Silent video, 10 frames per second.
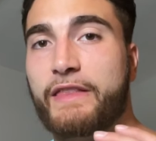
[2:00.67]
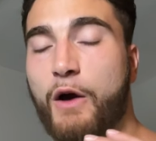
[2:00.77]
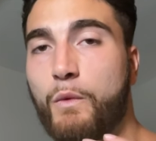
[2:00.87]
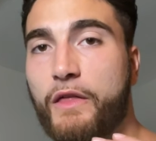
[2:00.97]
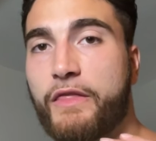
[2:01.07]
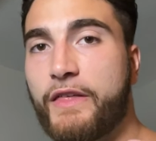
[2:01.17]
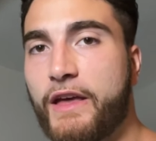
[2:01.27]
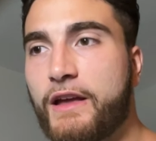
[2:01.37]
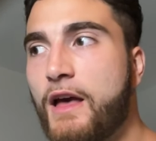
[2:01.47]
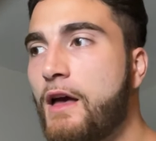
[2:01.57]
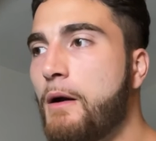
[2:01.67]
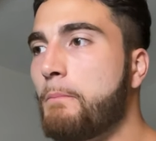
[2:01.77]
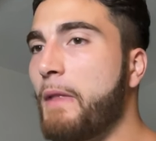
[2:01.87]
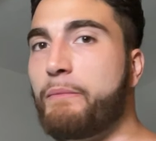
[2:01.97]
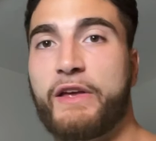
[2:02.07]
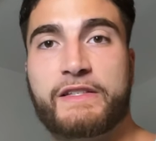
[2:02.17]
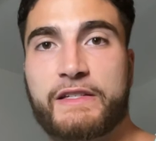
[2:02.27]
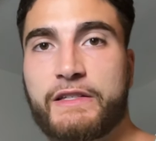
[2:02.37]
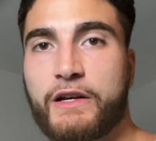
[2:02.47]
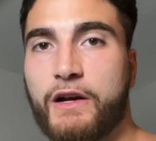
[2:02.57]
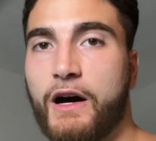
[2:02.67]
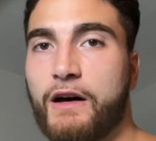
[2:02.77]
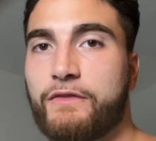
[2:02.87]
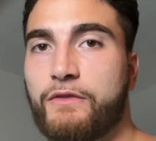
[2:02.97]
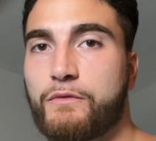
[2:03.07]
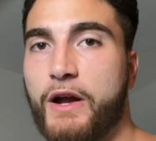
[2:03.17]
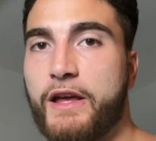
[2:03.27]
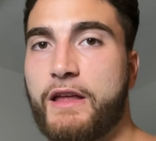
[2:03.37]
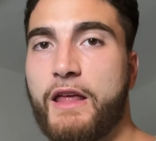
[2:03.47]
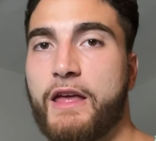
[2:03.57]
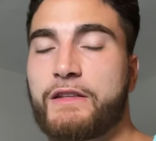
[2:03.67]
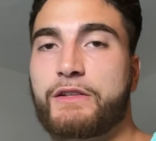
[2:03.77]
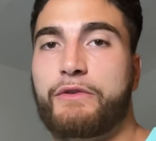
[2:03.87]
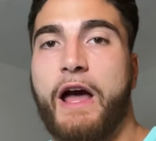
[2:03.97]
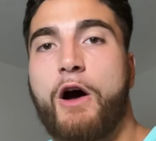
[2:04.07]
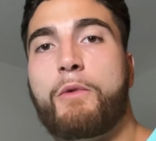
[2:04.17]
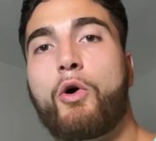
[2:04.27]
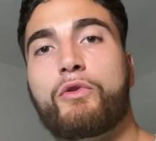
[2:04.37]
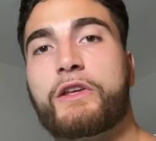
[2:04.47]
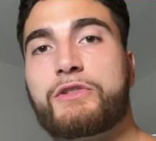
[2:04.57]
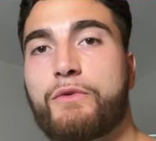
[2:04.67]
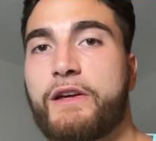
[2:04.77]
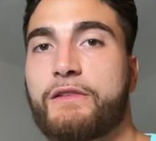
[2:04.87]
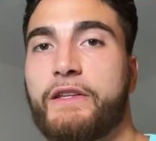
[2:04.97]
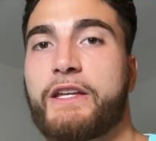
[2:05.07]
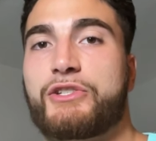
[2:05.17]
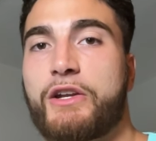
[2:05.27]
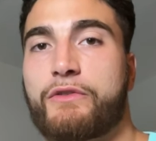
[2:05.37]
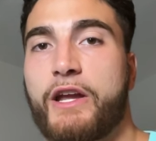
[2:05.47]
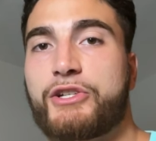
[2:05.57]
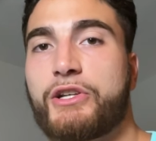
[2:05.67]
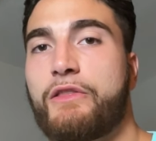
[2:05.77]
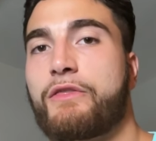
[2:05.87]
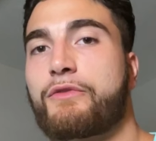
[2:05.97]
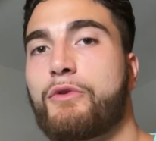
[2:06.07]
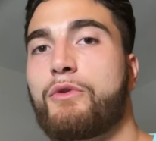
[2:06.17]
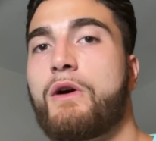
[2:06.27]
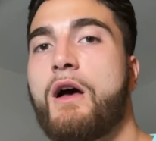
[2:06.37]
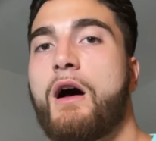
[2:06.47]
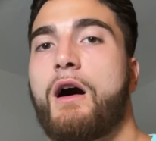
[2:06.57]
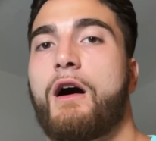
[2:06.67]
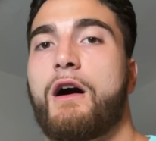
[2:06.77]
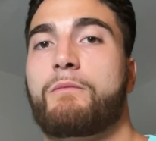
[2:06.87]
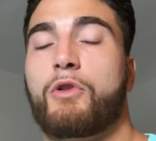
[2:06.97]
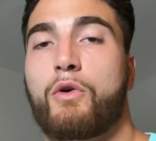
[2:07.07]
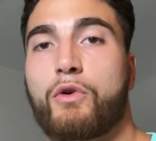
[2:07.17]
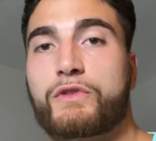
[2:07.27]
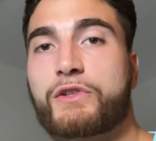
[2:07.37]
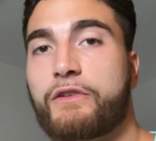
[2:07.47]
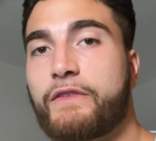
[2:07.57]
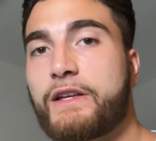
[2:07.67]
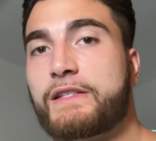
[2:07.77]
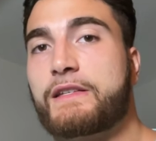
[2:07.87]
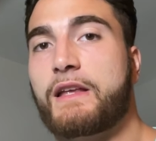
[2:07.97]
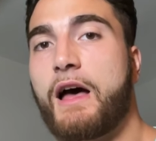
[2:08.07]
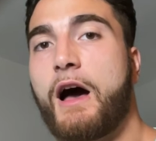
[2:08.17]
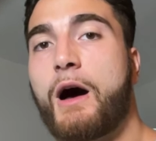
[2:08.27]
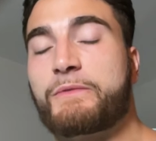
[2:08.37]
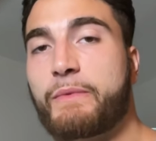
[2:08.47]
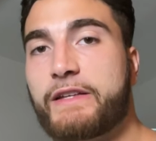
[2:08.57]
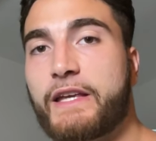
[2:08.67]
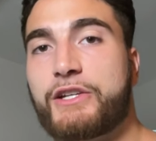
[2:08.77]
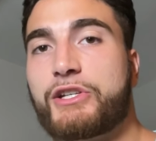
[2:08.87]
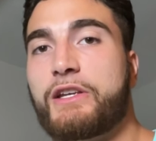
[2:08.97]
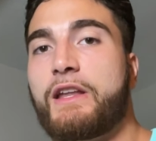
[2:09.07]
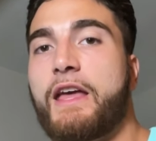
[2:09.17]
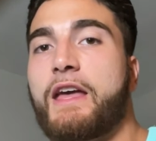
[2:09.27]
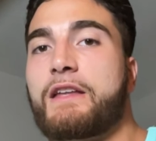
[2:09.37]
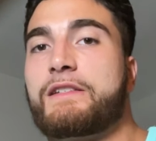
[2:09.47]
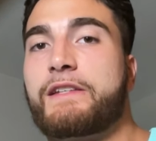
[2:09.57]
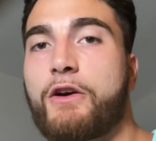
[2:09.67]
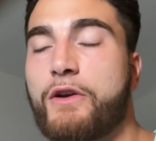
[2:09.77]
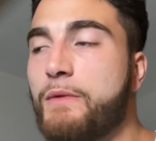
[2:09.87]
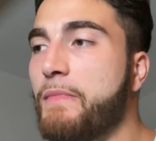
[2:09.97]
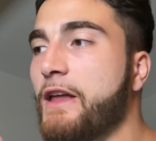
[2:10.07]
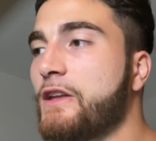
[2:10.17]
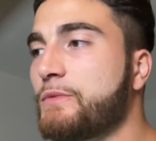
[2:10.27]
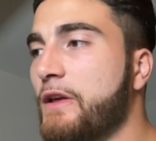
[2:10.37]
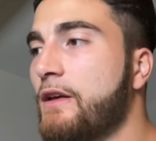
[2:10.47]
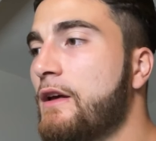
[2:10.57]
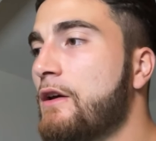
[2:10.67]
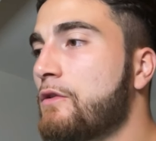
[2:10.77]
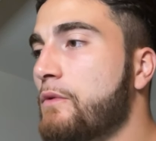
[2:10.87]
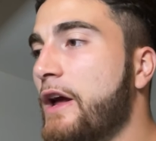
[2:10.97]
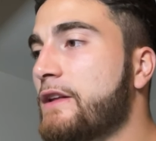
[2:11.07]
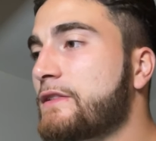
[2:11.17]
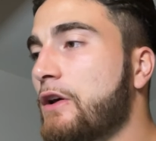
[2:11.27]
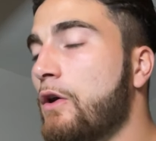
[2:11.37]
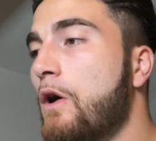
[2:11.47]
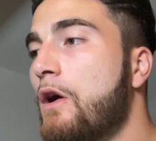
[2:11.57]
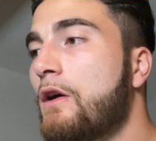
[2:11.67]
that one thing, my business took off, right? And so now I'm only doing lead generation through local service optimization and CRM management, right? So